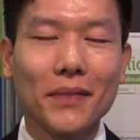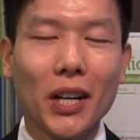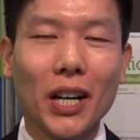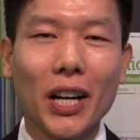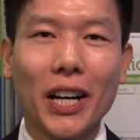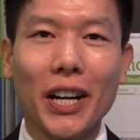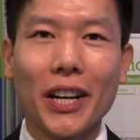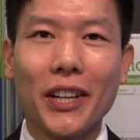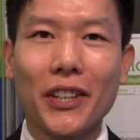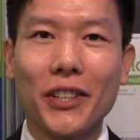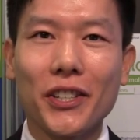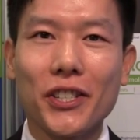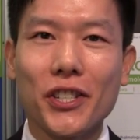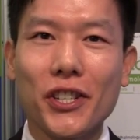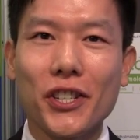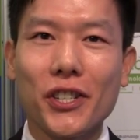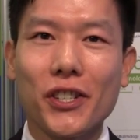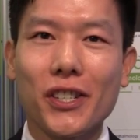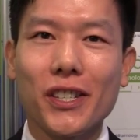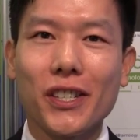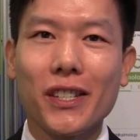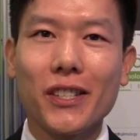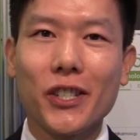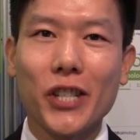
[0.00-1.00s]
Hi, this
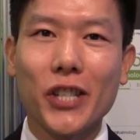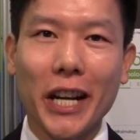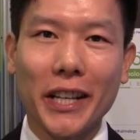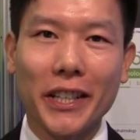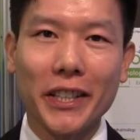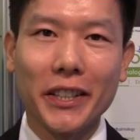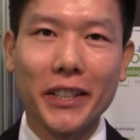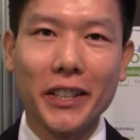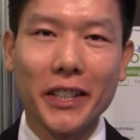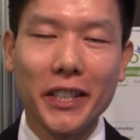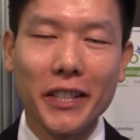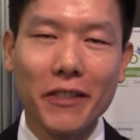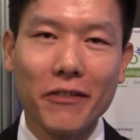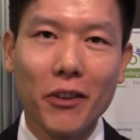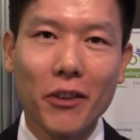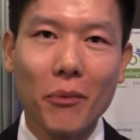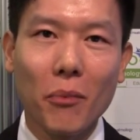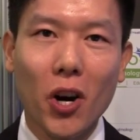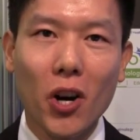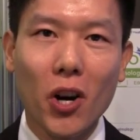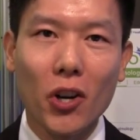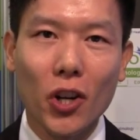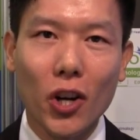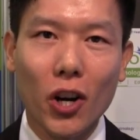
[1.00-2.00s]
is Jacky Lee
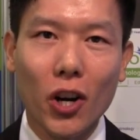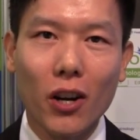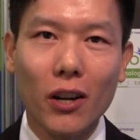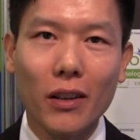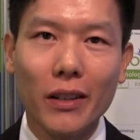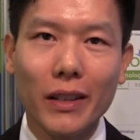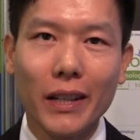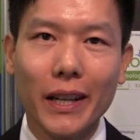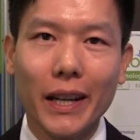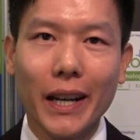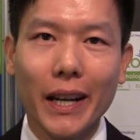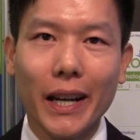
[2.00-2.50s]
from Hong Kong,